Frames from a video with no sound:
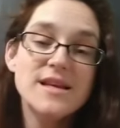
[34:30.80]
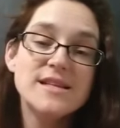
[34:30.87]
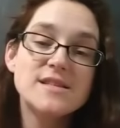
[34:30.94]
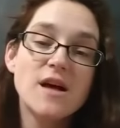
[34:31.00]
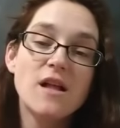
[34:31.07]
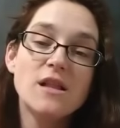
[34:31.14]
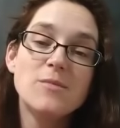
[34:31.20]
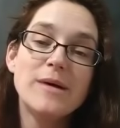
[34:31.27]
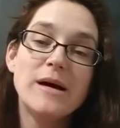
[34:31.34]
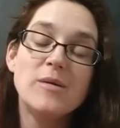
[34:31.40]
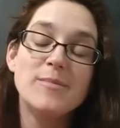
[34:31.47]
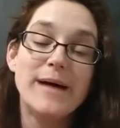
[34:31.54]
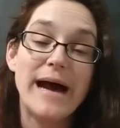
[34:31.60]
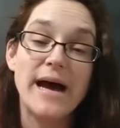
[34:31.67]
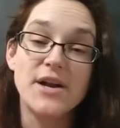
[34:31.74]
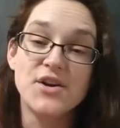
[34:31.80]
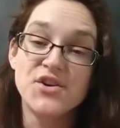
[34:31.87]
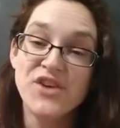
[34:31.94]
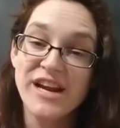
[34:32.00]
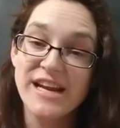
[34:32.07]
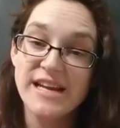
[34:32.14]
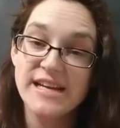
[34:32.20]
It's all about
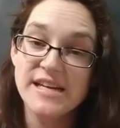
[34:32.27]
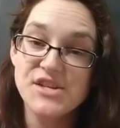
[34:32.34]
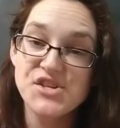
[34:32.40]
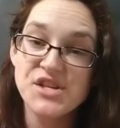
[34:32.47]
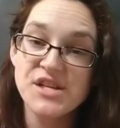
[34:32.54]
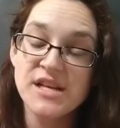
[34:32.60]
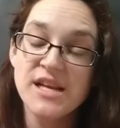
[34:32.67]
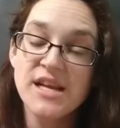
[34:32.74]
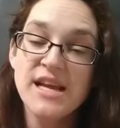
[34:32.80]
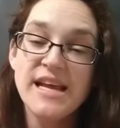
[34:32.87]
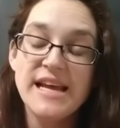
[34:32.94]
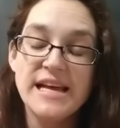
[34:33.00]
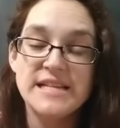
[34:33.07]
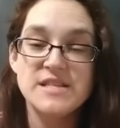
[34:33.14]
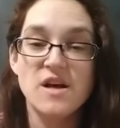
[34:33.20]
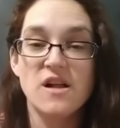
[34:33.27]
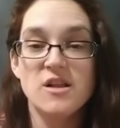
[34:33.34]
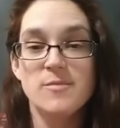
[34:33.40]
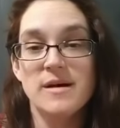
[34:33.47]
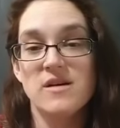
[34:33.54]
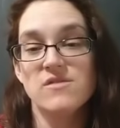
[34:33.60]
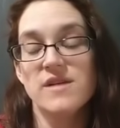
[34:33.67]
pattern recognition. It's all
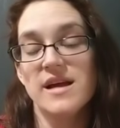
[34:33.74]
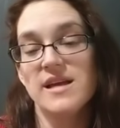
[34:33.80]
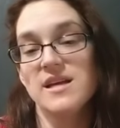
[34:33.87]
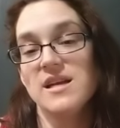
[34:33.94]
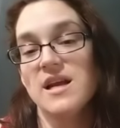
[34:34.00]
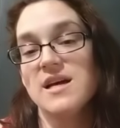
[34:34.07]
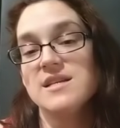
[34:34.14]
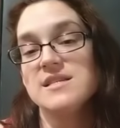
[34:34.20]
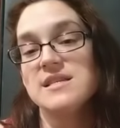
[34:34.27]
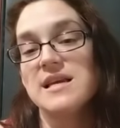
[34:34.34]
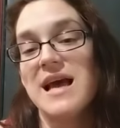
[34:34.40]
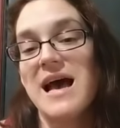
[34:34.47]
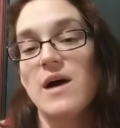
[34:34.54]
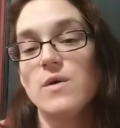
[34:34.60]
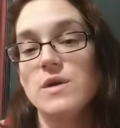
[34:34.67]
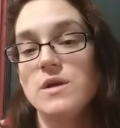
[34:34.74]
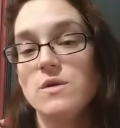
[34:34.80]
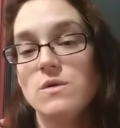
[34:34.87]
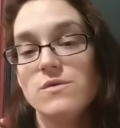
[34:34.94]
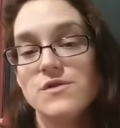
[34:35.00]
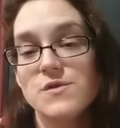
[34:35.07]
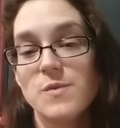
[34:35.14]
about recognizing how
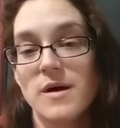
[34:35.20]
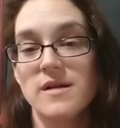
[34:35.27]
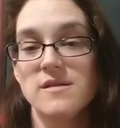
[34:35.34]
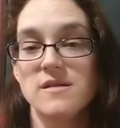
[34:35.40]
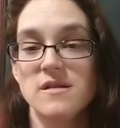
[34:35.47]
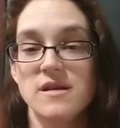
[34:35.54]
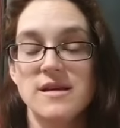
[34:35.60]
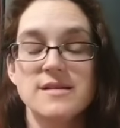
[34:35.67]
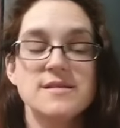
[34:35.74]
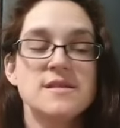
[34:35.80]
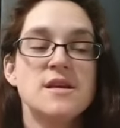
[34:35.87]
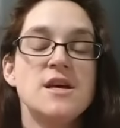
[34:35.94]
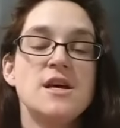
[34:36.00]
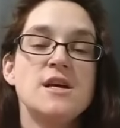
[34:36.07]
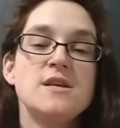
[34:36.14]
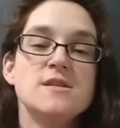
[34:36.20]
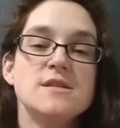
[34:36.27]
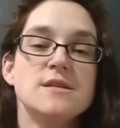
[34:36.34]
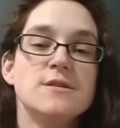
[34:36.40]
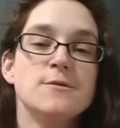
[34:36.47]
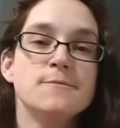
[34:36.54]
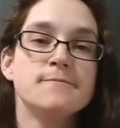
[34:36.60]
you respond to things.
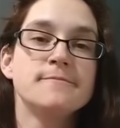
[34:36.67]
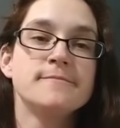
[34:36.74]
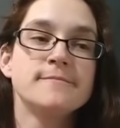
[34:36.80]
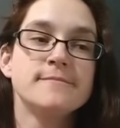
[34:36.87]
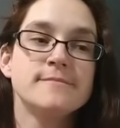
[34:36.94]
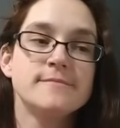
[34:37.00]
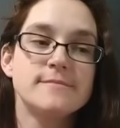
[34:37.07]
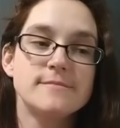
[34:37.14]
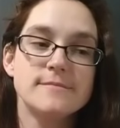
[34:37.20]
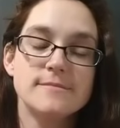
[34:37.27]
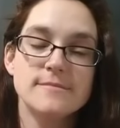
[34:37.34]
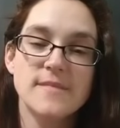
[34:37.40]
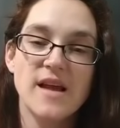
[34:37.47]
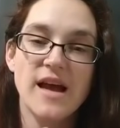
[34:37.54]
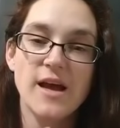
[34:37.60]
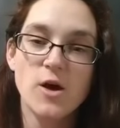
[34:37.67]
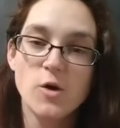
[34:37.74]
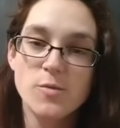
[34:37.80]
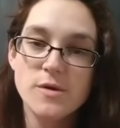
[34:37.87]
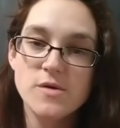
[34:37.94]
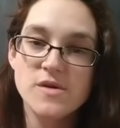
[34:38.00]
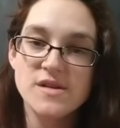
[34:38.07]
So I
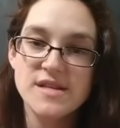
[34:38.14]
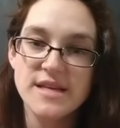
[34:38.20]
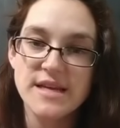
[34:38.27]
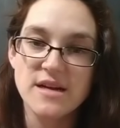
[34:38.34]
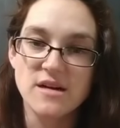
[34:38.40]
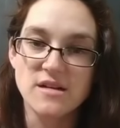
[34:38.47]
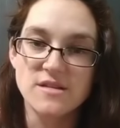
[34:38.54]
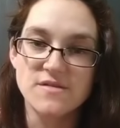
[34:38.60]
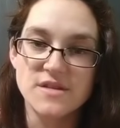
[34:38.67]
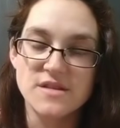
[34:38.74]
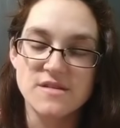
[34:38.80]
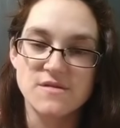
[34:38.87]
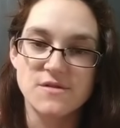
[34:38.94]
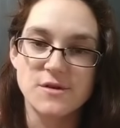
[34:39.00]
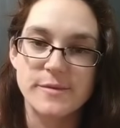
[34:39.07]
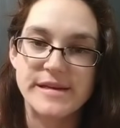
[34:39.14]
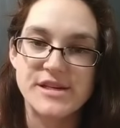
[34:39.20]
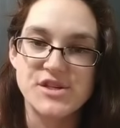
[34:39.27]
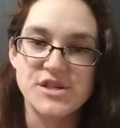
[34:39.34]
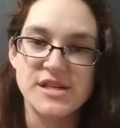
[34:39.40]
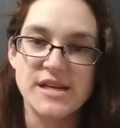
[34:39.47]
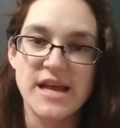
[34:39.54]
hope you can take all of this
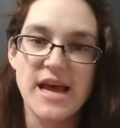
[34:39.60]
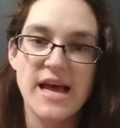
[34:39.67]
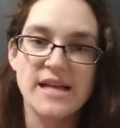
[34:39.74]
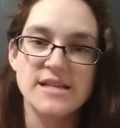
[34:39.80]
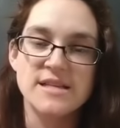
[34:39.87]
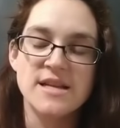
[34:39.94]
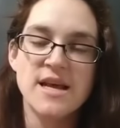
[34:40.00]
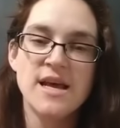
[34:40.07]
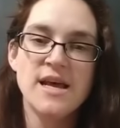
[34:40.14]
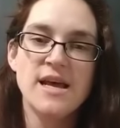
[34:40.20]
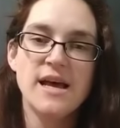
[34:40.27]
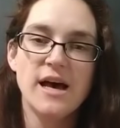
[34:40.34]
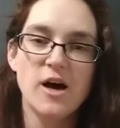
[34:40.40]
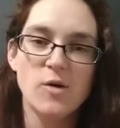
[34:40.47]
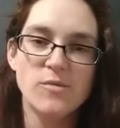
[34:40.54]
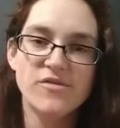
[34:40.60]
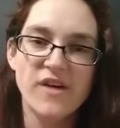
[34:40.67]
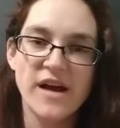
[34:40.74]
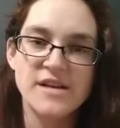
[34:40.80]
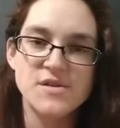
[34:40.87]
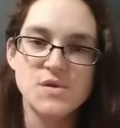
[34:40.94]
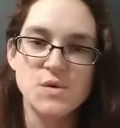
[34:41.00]
information and help
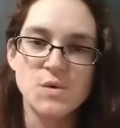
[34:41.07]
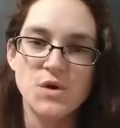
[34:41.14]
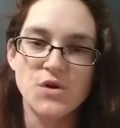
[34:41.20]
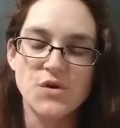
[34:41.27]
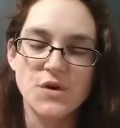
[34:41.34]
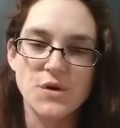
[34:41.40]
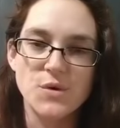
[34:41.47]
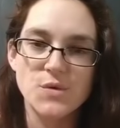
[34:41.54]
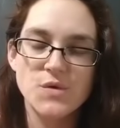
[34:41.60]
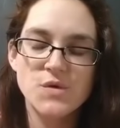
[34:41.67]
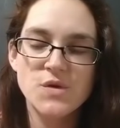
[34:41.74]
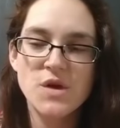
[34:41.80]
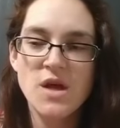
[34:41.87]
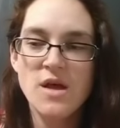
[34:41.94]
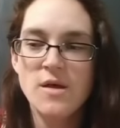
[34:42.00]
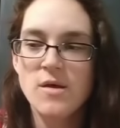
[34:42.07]
fine-tune your dose.